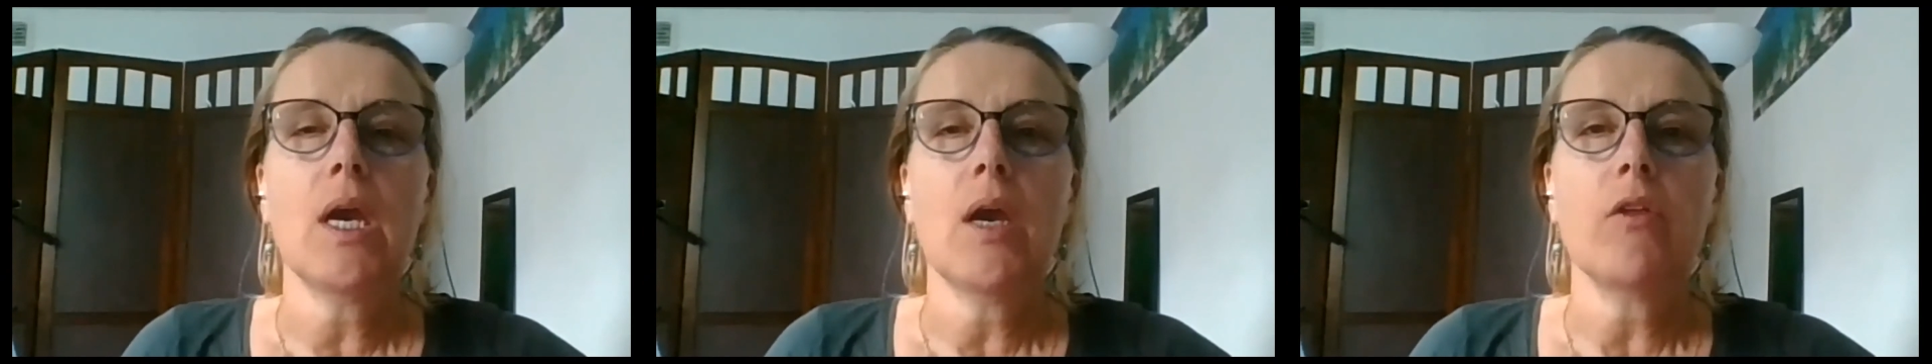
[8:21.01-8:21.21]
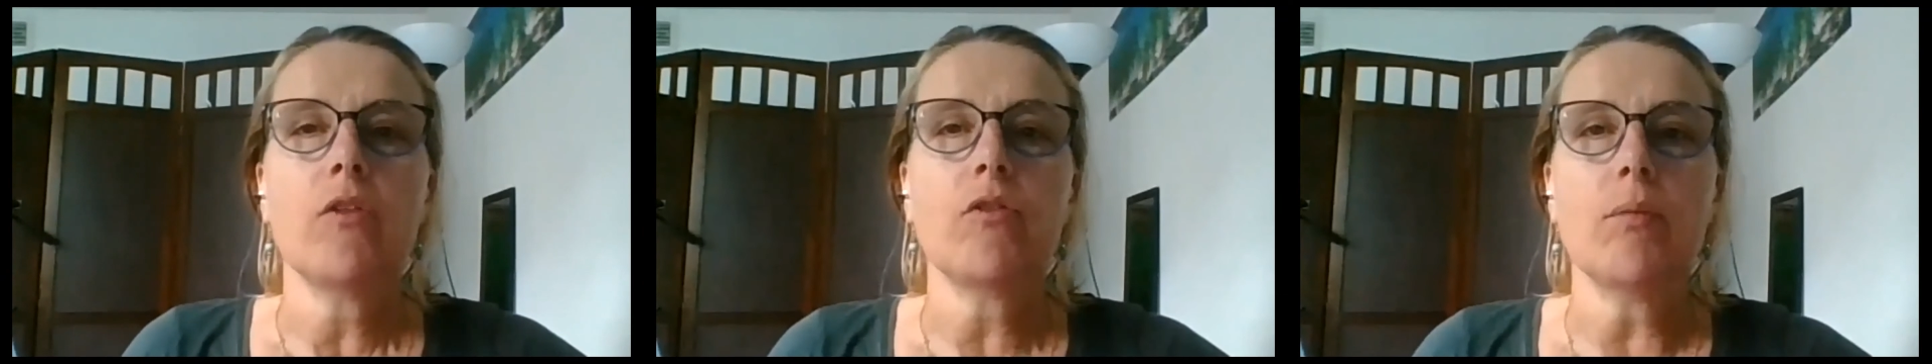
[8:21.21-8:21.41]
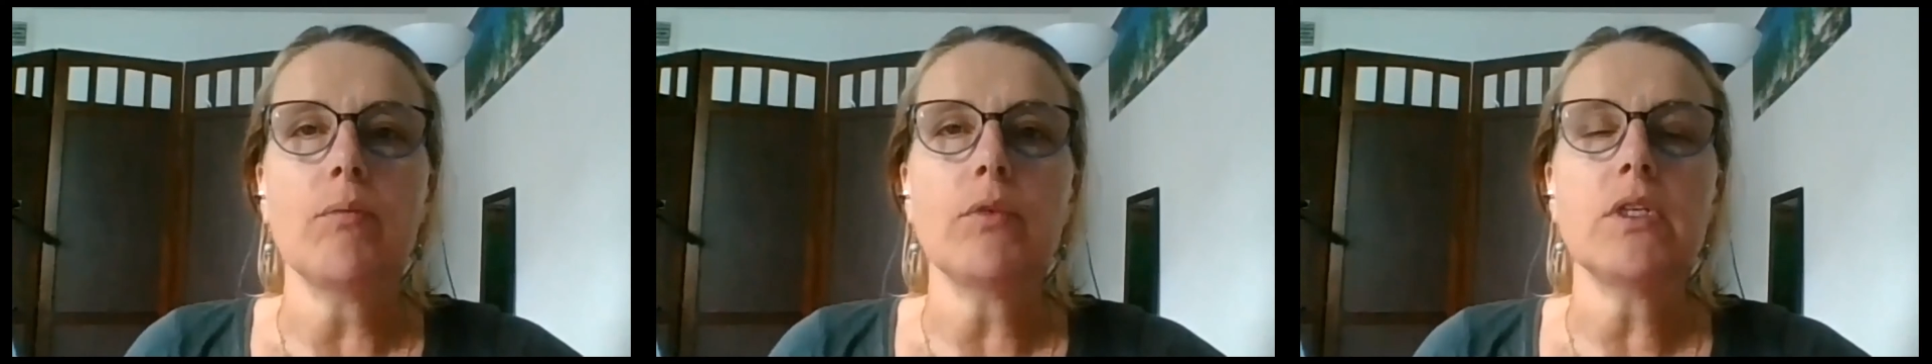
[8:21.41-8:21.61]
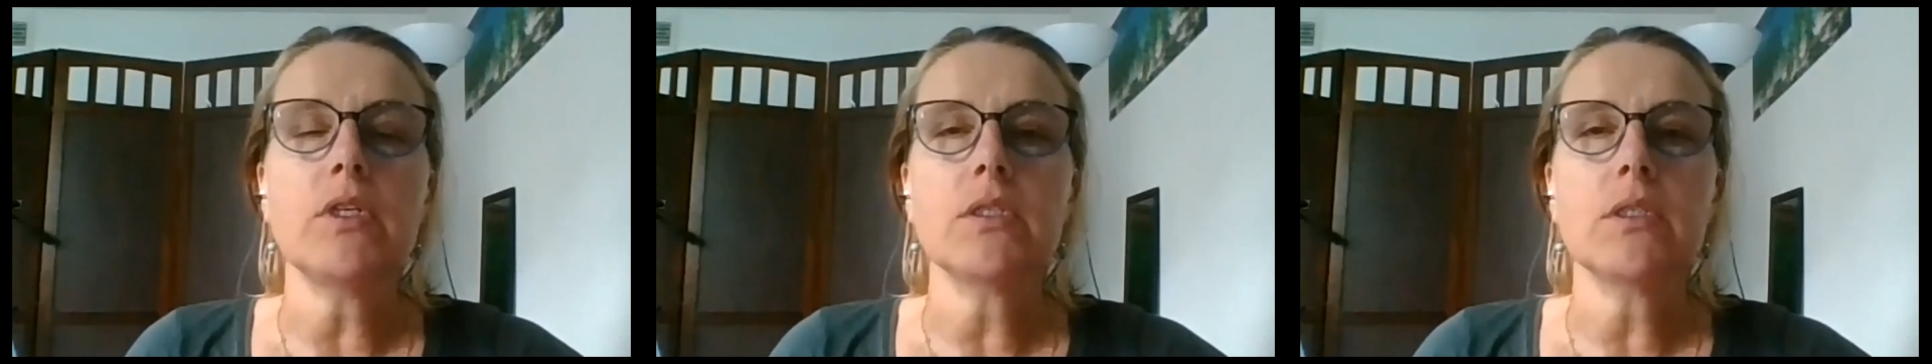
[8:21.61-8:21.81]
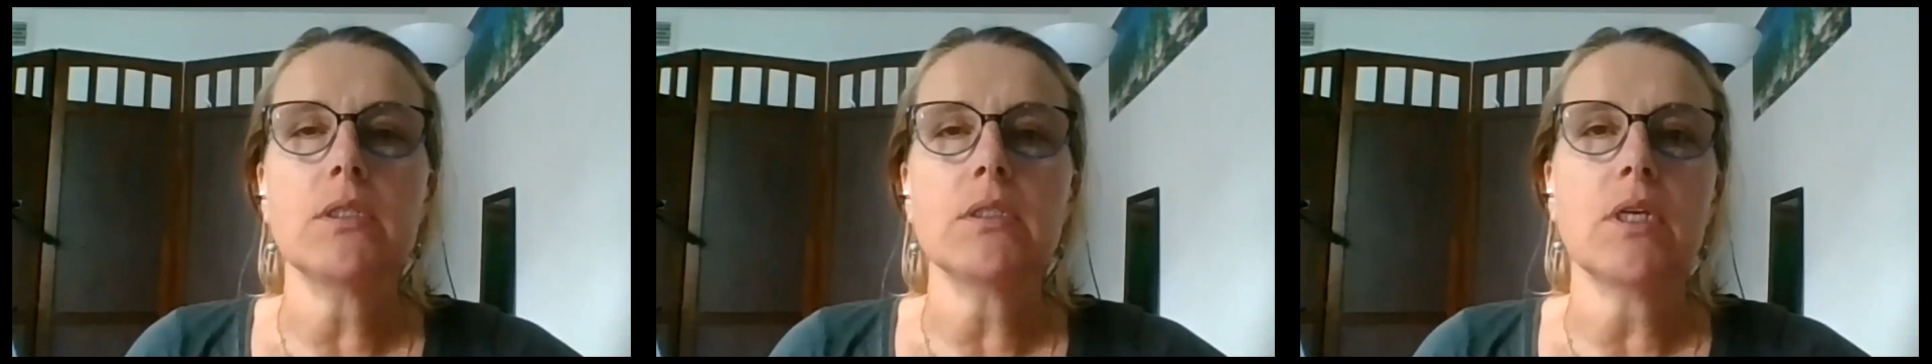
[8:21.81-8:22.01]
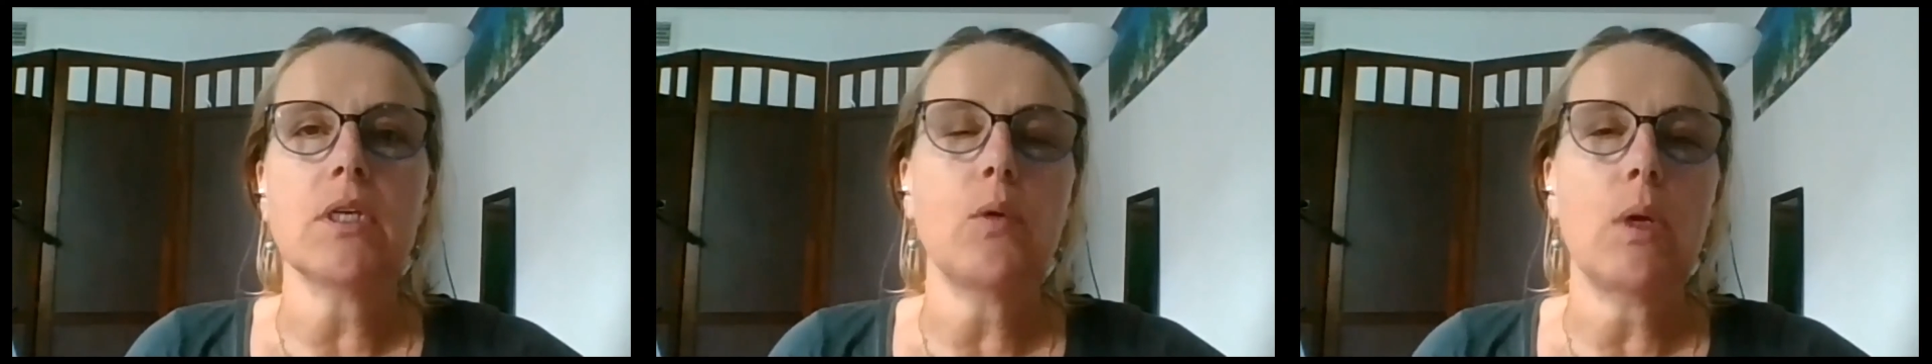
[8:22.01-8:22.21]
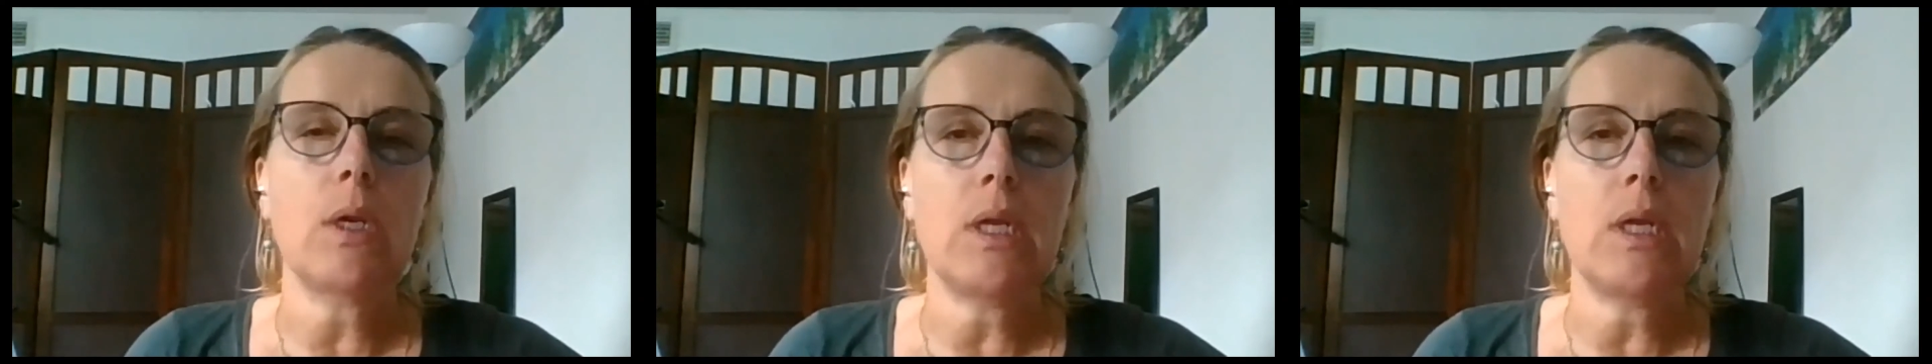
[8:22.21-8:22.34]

somebody is going to send you an